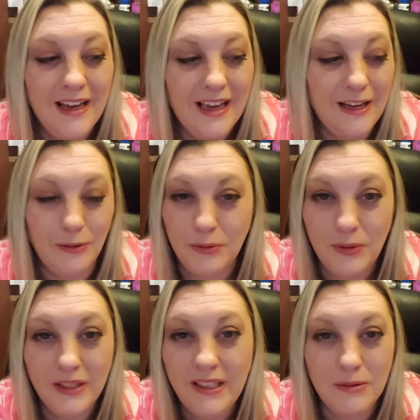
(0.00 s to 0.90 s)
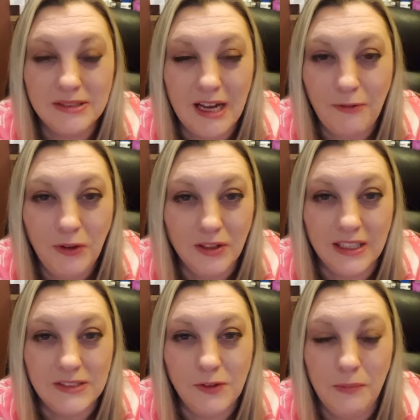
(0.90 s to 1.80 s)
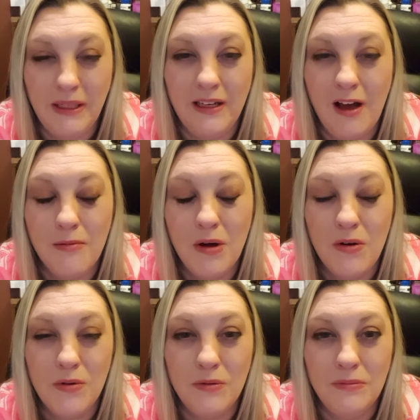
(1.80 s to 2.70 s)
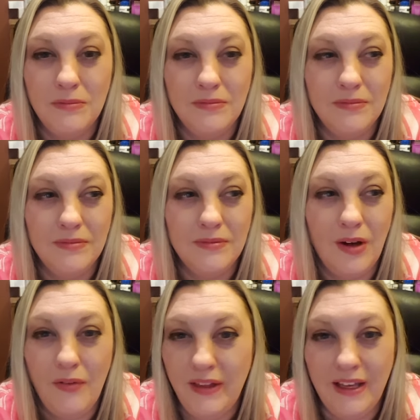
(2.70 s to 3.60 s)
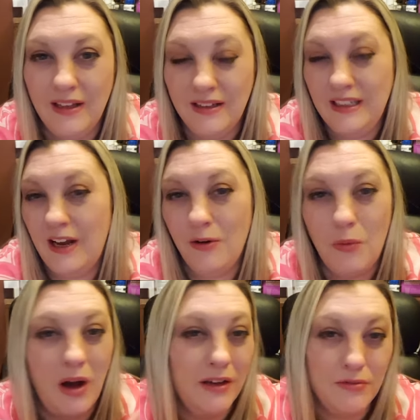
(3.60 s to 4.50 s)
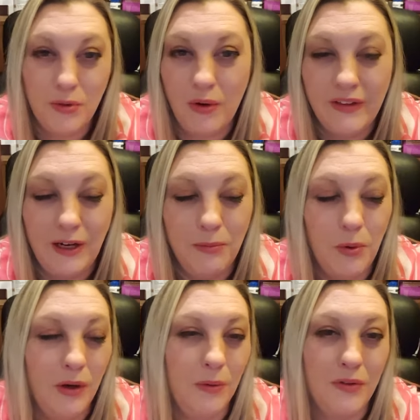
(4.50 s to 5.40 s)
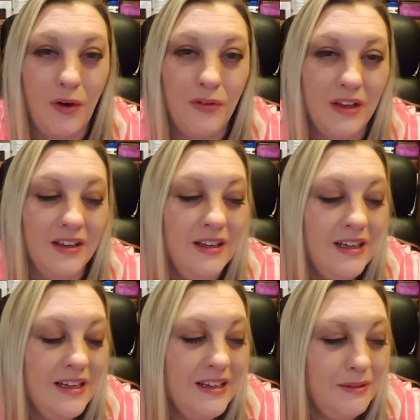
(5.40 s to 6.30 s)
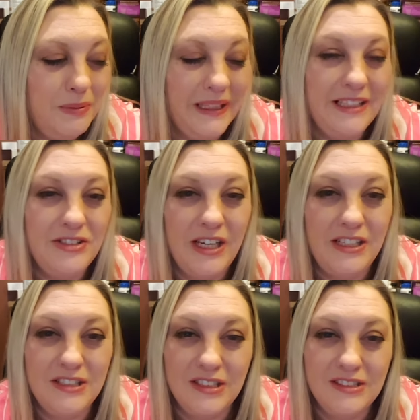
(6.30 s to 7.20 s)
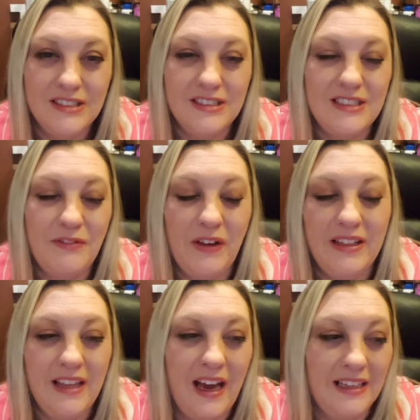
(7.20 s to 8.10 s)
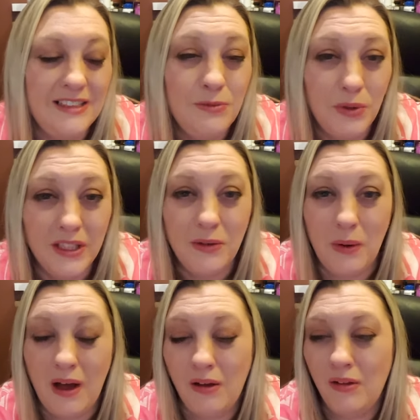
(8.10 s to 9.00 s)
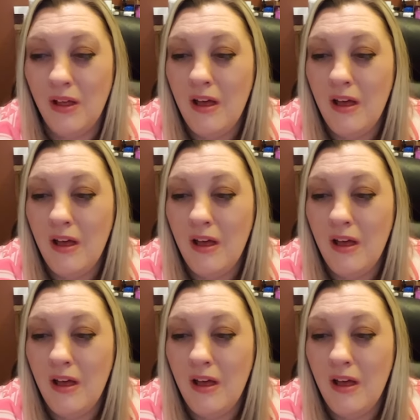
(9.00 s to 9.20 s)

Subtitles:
it really was effortless for me to come home on the, walking through all the airport with all the plane changes and stuff like that. I did really well.